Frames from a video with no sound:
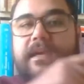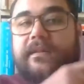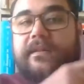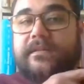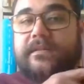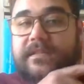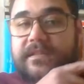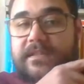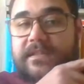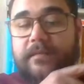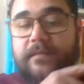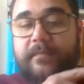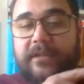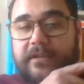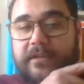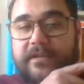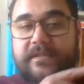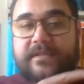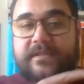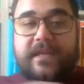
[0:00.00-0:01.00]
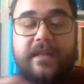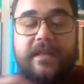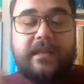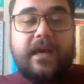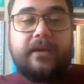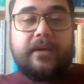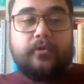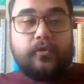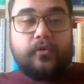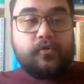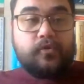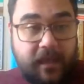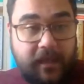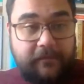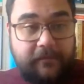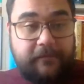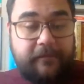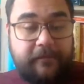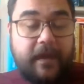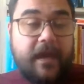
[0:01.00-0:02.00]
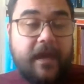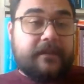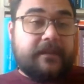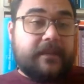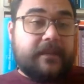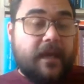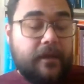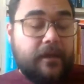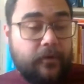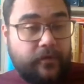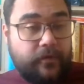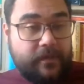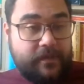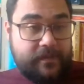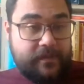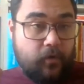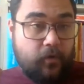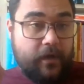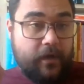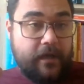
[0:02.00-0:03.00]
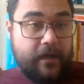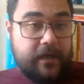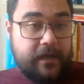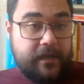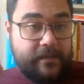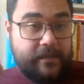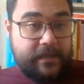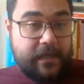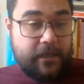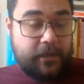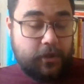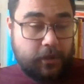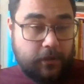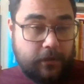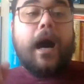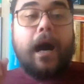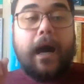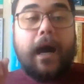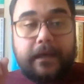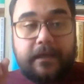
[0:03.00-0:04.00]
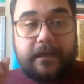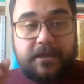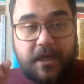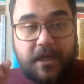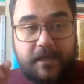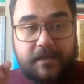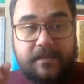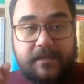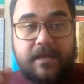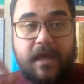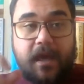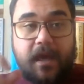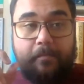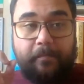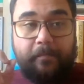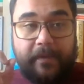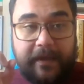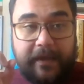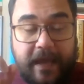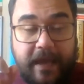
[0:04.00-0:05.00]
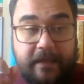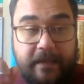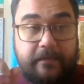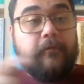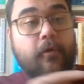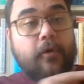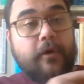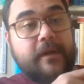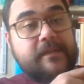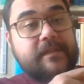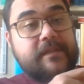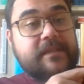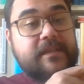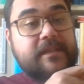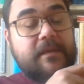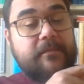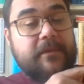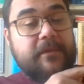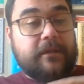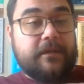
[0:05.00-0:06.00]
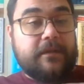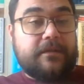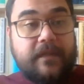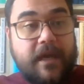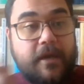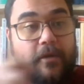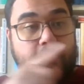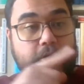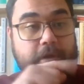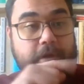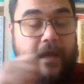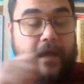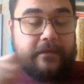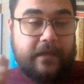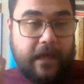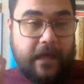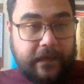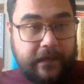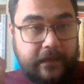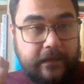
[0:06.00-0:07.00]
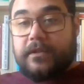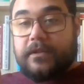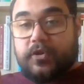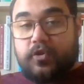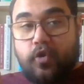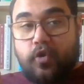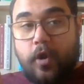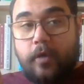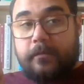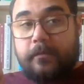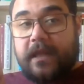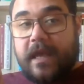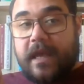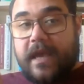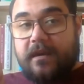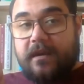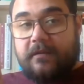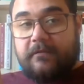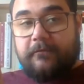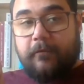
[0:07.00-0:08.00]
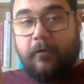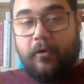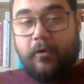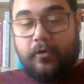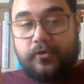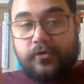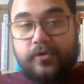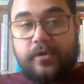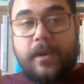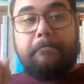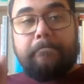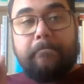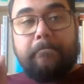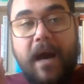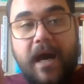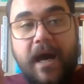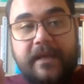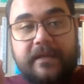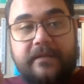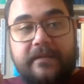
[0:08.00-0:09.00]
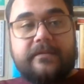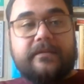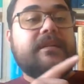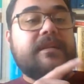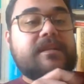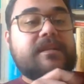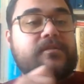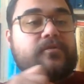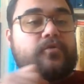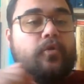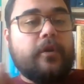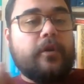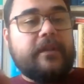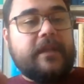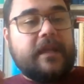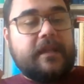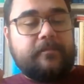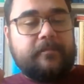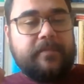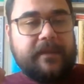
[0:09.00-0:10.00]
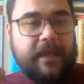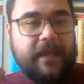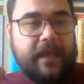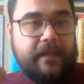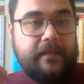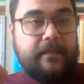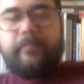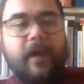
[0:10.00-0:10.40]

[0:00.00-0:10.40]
in similar scenarios, if a terrorist organization hijacks a plane for a similar terror attack, the German Air Force might destroy that plane.